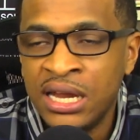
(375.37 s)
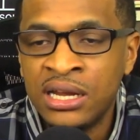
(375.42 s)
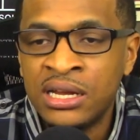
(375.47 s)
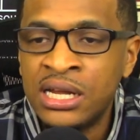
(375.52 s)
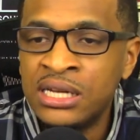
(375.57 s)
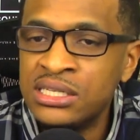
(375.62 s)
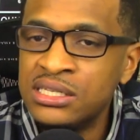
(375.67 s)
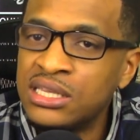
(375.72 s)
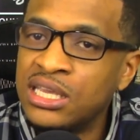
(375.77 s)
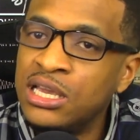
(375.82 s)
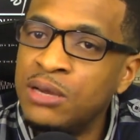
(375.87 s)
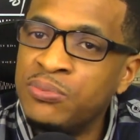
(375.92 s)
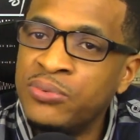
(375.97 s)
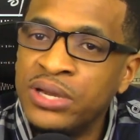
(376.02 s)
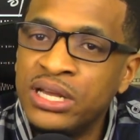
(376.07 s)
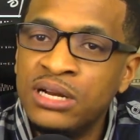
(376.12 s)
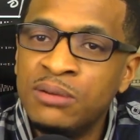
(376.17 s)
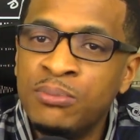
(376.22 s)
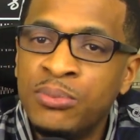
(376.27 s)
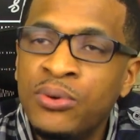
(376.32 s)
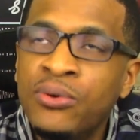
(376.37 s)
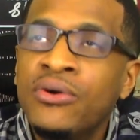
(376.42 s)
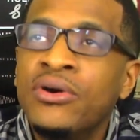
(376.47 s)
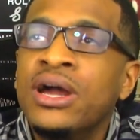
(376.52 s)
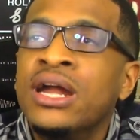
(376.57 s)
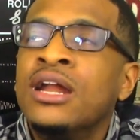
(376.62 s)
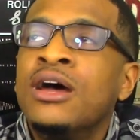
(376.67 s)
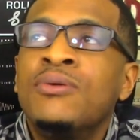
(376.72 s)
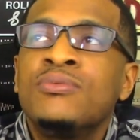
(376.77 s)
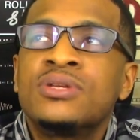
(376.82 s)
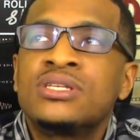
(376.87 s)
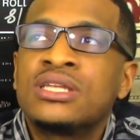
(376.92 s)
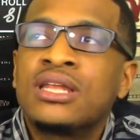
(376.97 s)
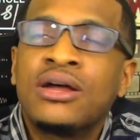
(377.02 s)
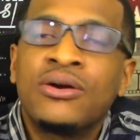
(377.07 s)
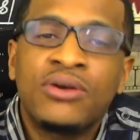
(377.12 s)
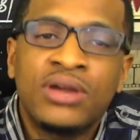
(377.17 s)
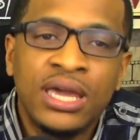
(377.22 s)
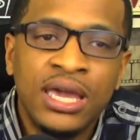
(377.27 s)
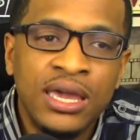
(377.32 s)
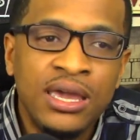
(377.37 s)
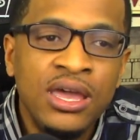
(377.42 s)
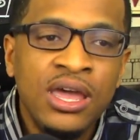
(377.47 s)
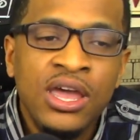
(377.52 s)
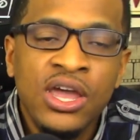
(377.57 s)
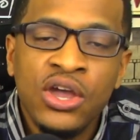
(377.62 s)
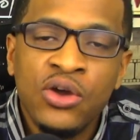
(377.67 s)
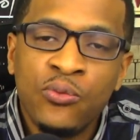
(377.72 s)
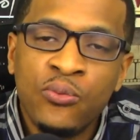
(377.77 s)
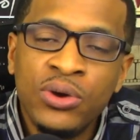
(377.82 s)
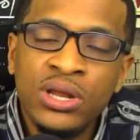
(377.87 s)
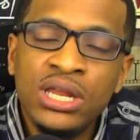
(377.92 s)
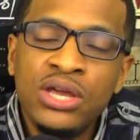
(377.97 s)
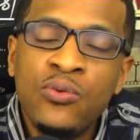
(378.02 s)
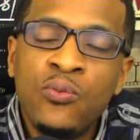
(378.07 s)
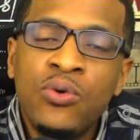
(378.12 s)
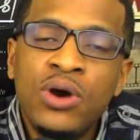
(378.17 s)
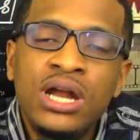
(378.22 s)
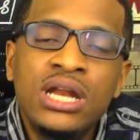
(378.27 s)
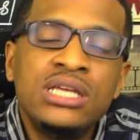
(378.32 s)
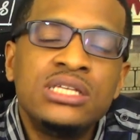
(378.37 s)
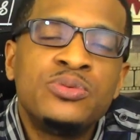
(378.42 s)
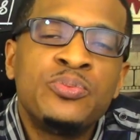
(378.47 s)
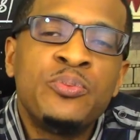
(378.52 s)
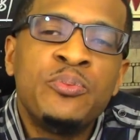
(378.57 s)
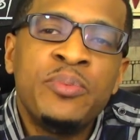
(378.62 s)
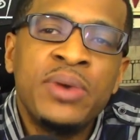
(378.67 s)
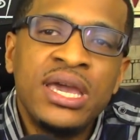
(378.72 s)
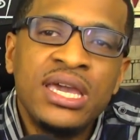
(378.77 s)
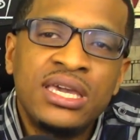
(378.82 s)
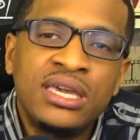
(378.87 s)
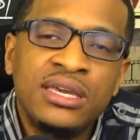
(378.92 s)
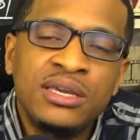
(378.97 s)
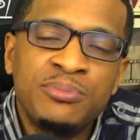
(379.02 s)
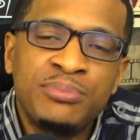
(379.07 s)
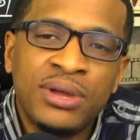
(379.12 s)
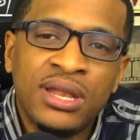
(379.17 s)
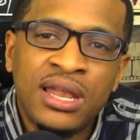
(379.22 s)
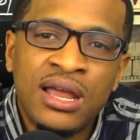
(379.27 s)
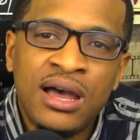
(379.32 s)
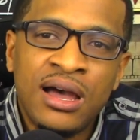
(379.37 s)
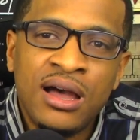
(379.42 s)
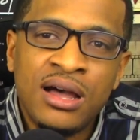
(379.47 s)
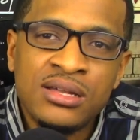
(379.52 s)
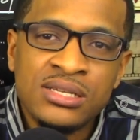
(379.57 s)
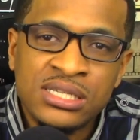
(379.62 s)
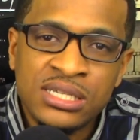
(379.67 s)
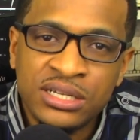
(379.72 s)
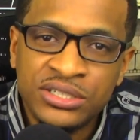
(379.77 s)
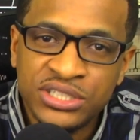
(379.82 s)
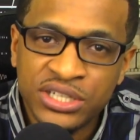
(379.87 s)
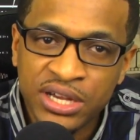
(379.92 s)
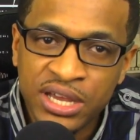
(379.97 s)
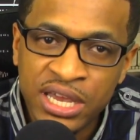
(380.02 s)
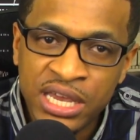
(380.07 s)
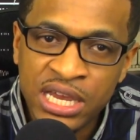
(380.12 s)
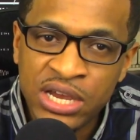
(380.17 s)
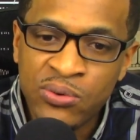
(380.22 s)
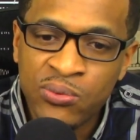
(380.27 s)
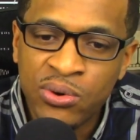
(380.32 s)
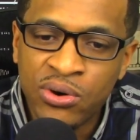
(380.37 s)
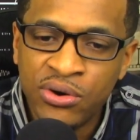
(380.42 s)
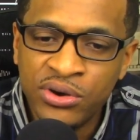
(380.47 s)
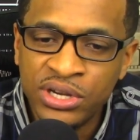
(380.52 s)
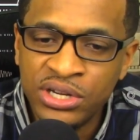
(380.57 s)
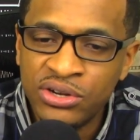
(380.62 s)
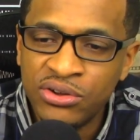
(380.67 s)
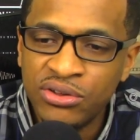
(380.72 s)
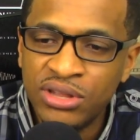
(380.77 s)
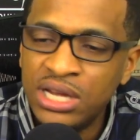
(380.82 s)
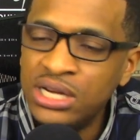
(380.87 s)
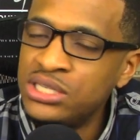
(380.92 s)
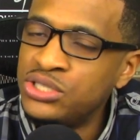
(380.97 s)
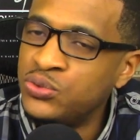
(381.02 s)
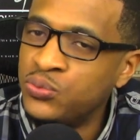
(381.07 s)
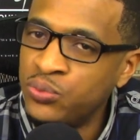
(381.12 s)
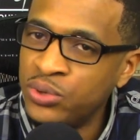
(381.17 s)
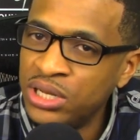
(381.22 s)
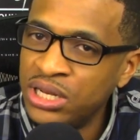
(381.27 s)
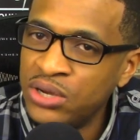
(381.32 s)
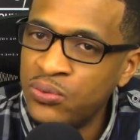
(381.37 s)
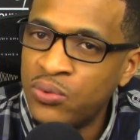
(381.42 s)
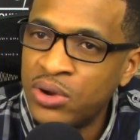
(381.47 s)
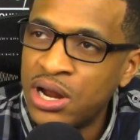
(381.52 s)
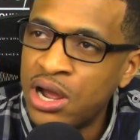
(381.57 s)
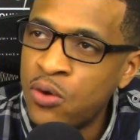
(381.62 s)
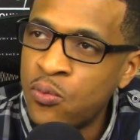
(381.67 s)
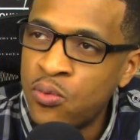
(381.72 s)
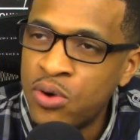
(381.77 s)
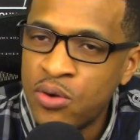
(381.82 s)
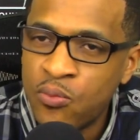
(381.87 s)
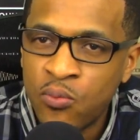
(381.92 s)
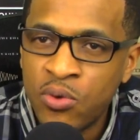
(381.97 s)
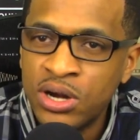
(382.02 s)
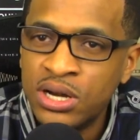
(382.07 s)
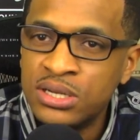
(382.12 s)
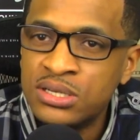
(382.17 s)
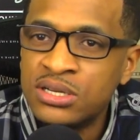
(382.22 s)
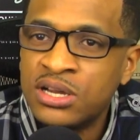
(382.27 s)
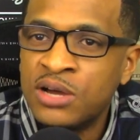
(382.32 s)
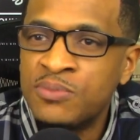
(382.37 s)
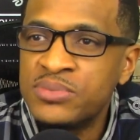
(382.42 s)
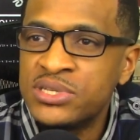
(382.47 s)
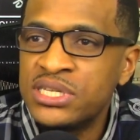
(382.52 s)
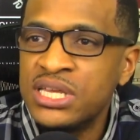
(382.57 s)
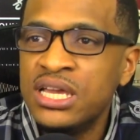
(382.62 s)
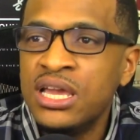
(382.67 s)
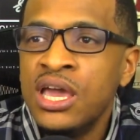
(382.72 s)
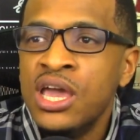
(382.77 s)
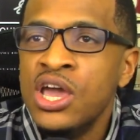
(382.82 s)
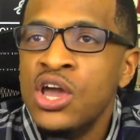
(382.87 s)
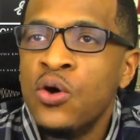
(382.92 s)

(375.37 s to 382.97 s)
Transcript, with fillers: And I just kept getting bored. And I was just like, okay, really, what is is making Bilal such a hero? You know, that is really what I want, wanted to come see.